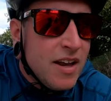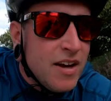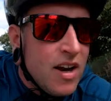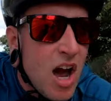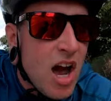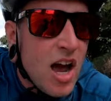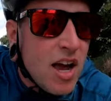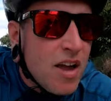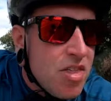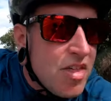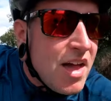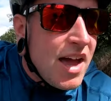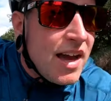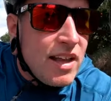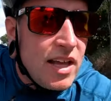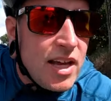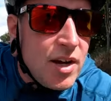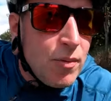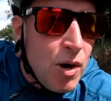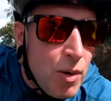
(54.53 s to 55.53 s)
Not
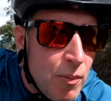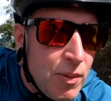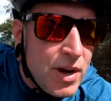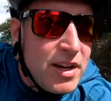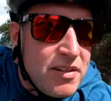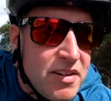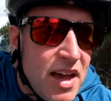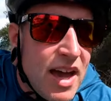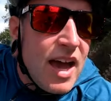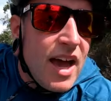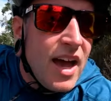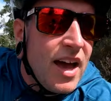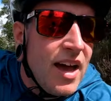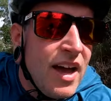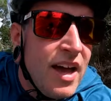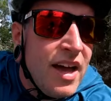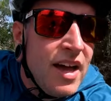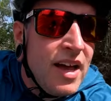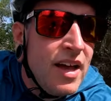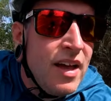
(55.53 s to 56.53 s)
exactly what we'd
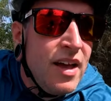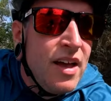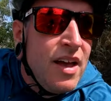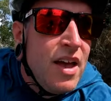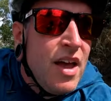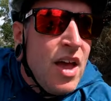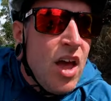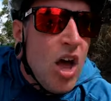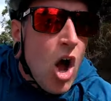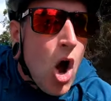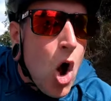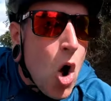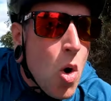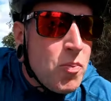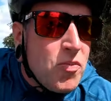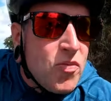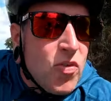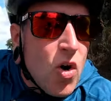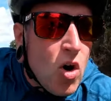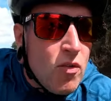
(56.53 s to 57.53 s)

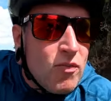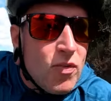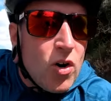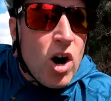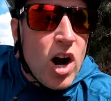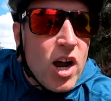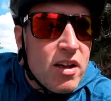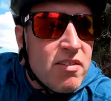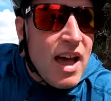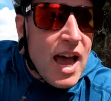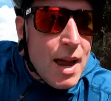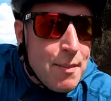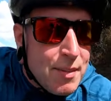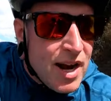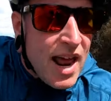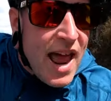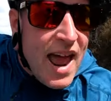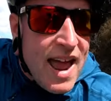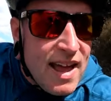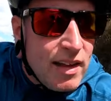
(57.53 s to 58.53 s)
hoped for our time
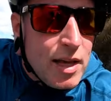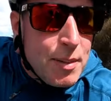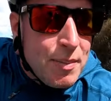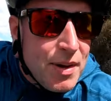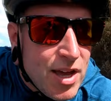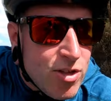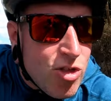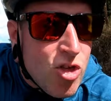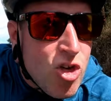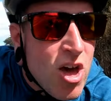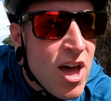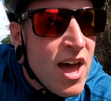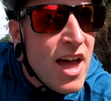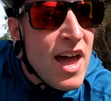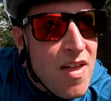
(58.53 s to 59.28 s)
in Airlie Beach.